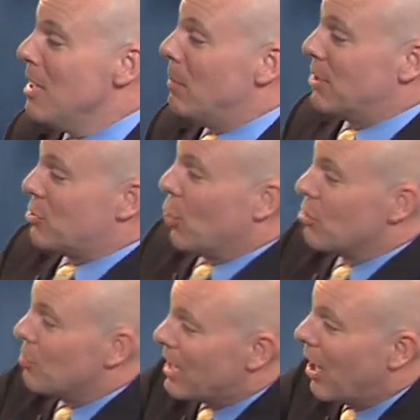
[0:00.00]
but
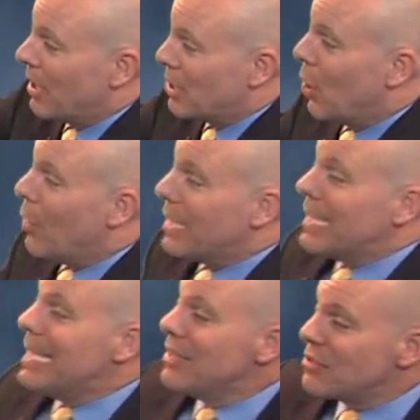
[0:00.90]
storms will be ongoing
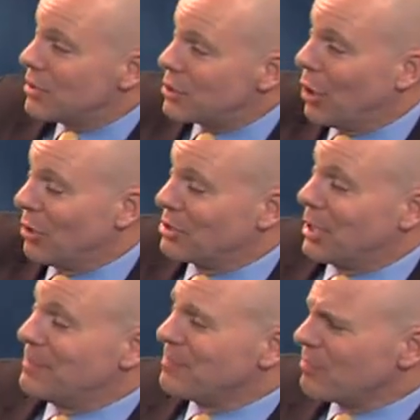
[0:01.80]
east of Tulsa